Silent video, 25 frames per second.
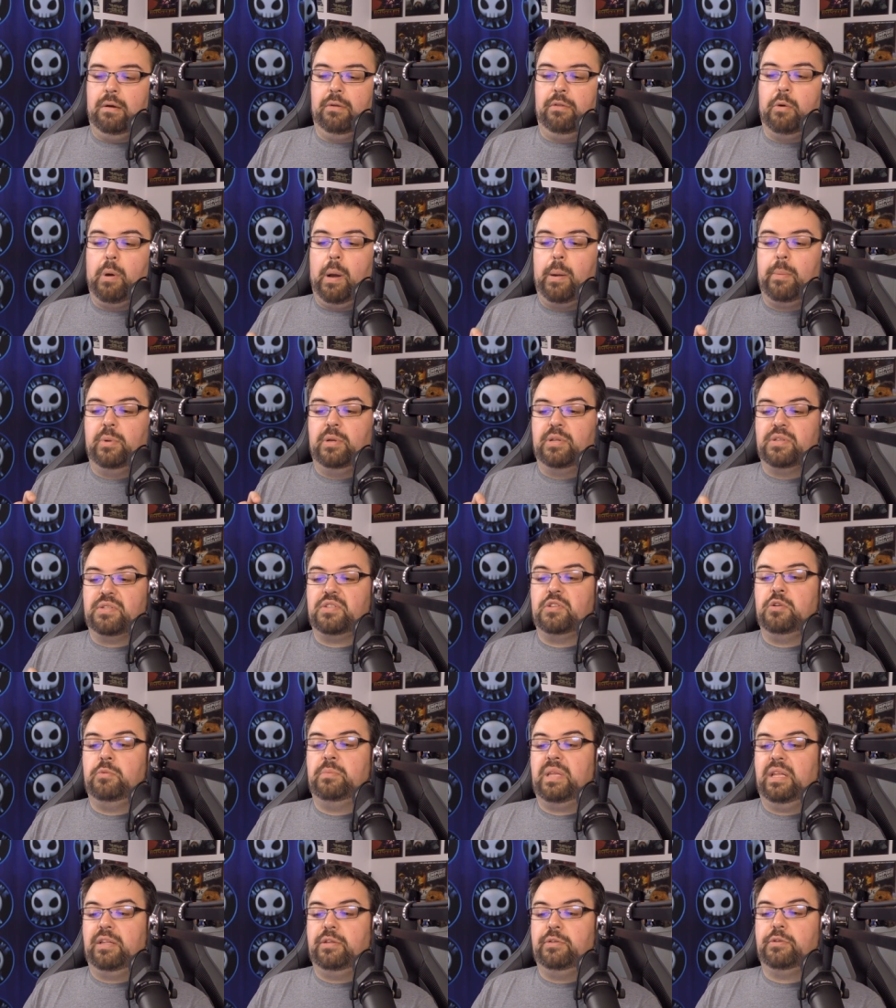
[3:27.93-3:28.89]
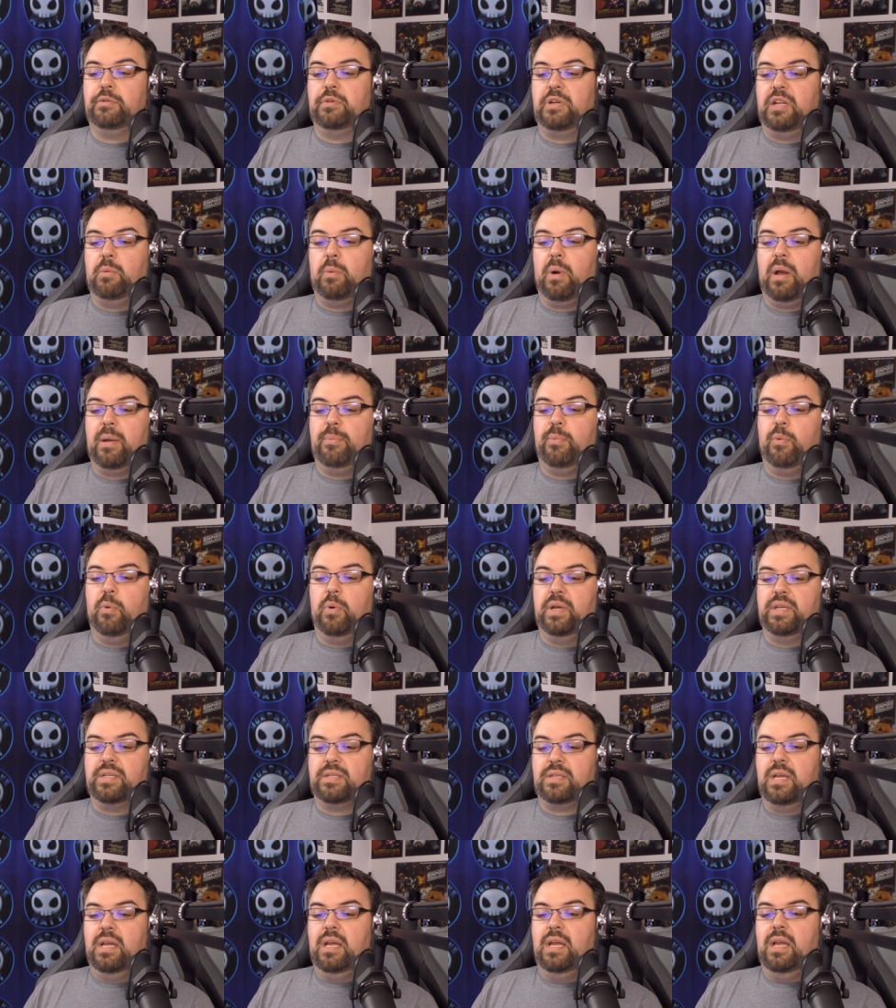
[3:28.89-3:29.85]
Although I would assume that Dirty White
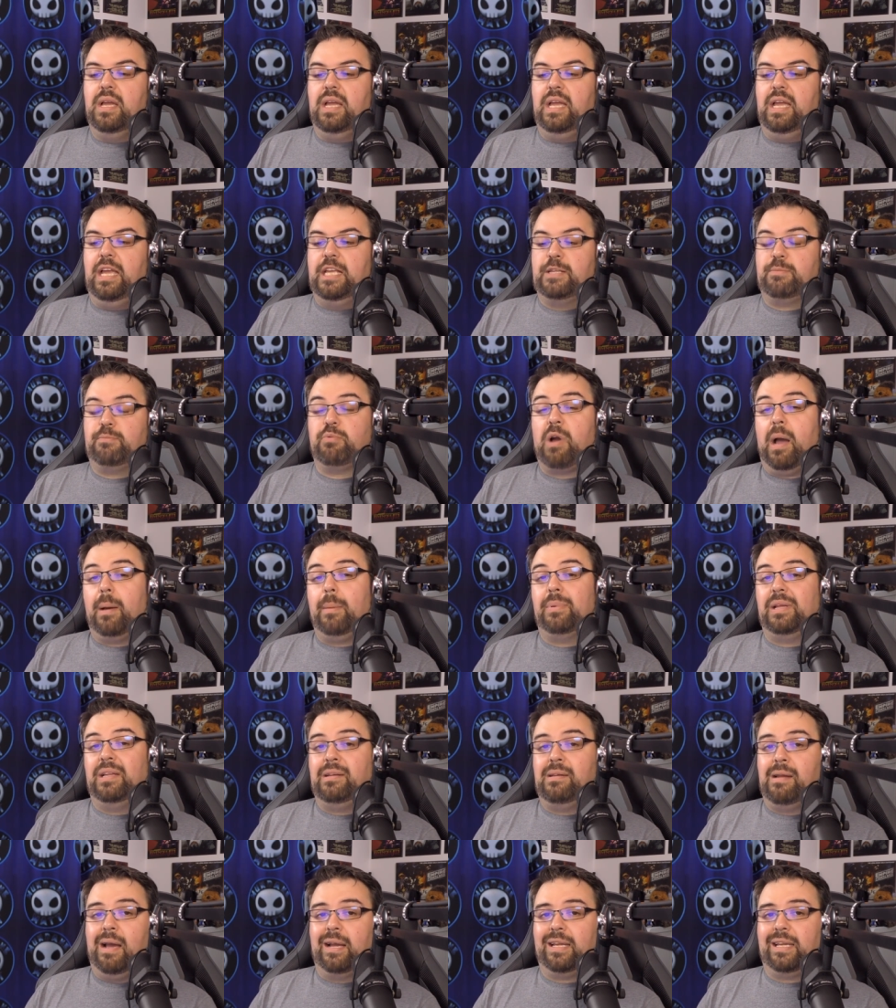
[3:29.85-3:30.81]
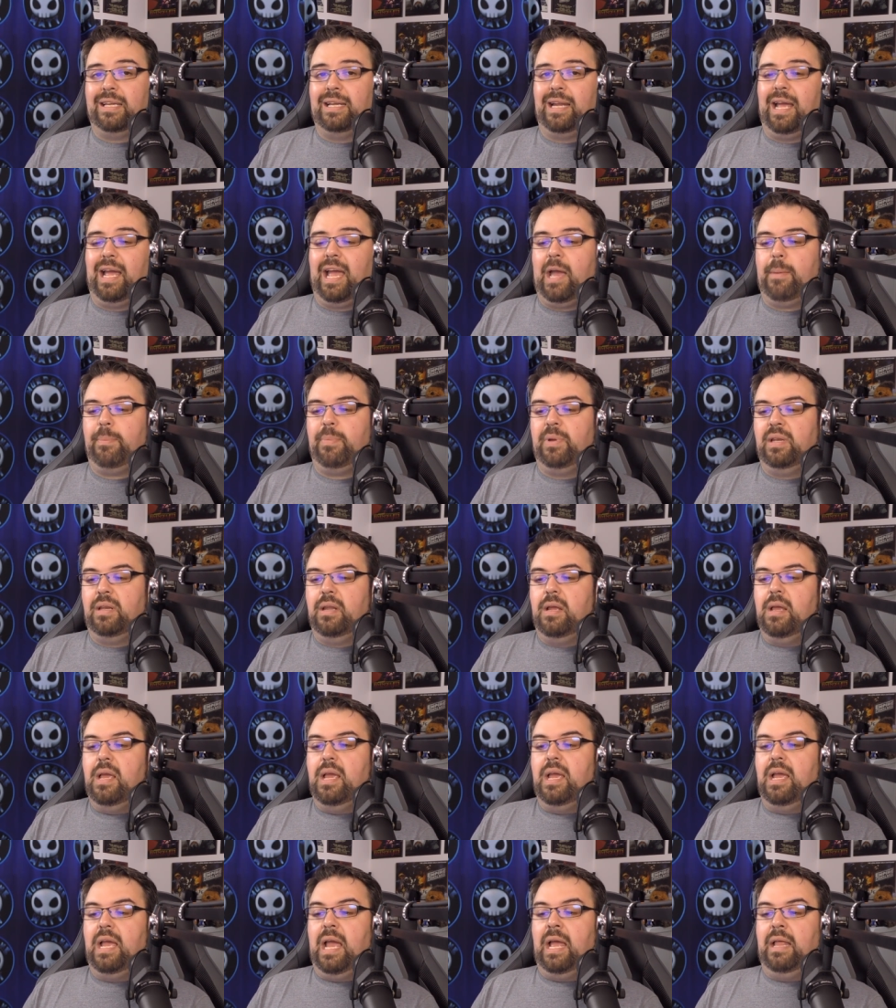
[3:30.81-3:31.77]
Boys is probably not going to happen,
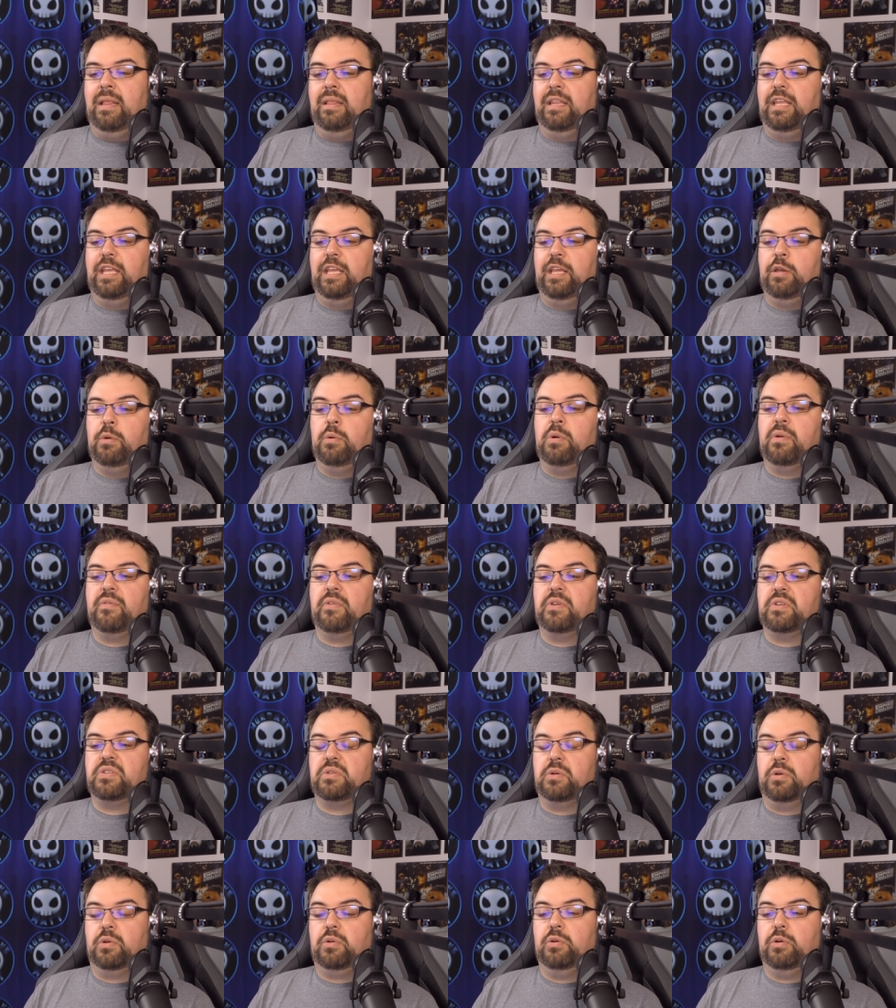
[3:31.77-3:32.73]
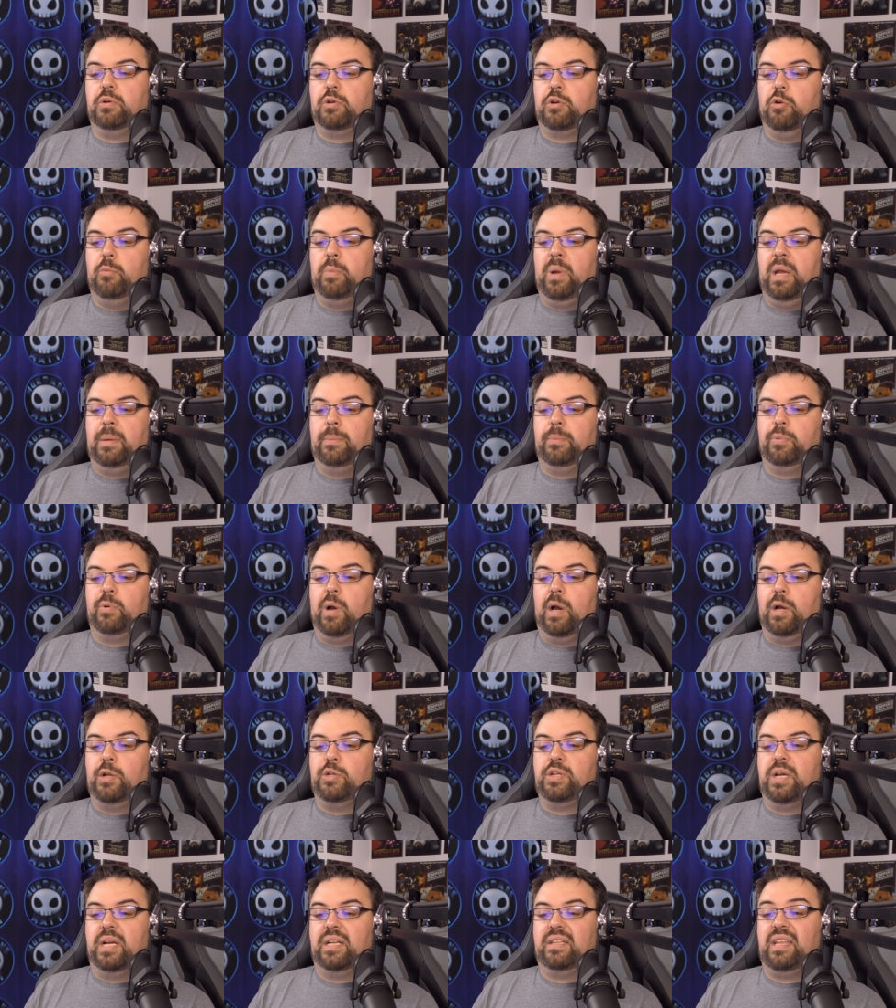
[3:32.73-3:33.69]
and the Universal Kurt Cobain
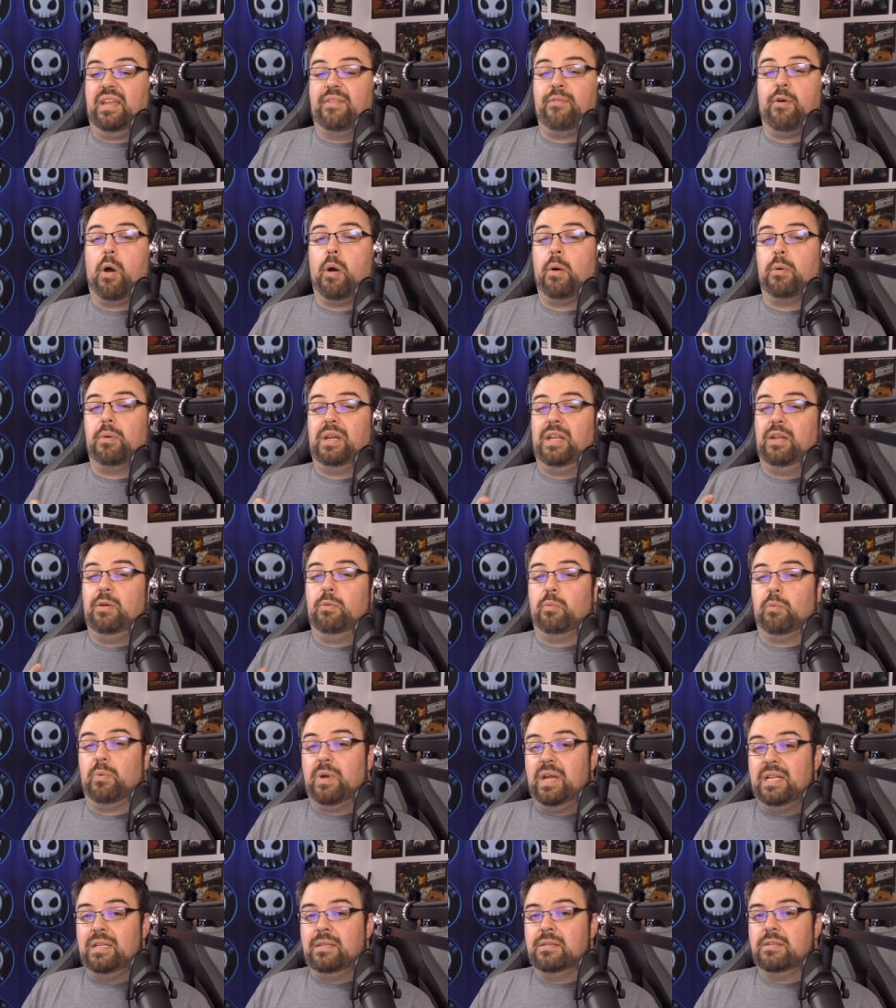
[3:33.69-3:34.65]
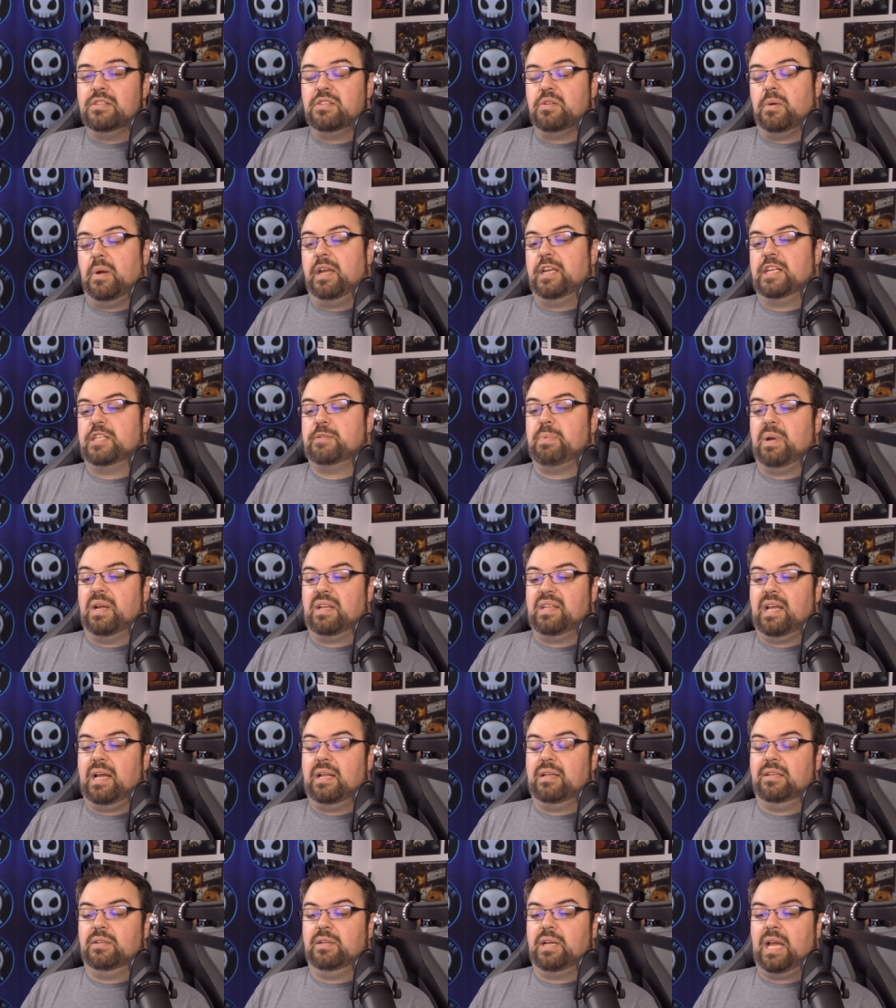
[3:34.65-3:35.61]
project they've already written, so I expect
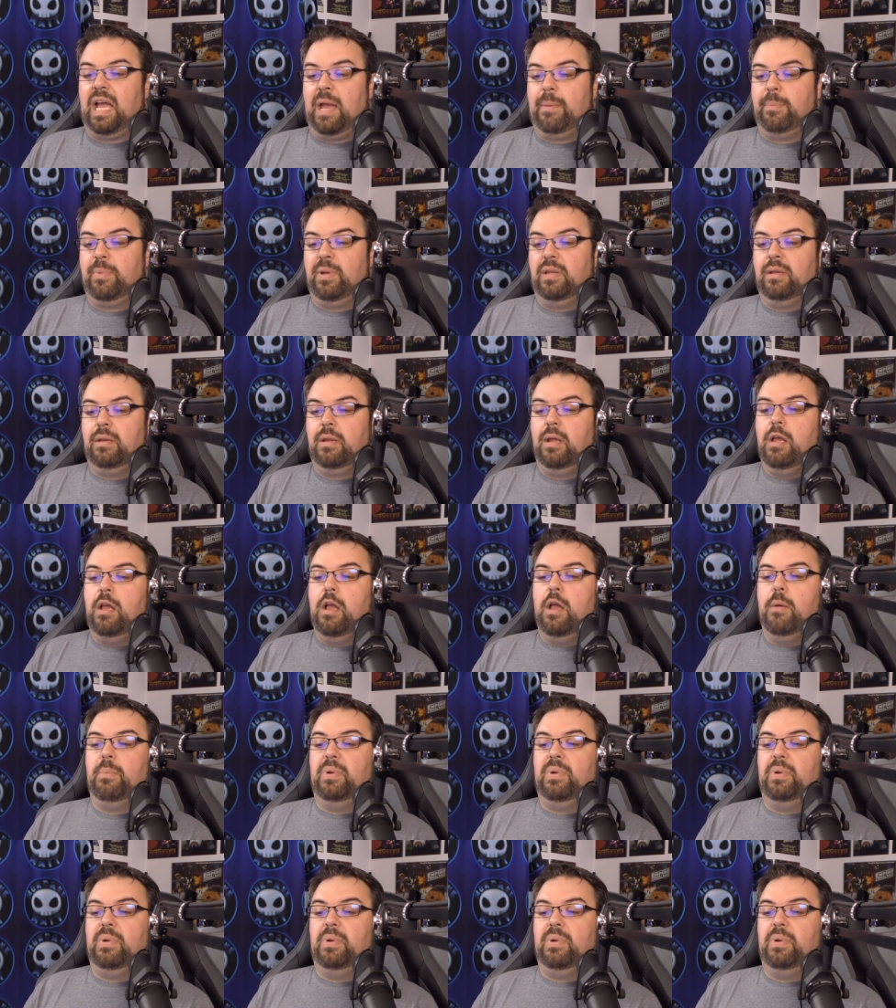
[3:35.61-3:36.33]
that to happen,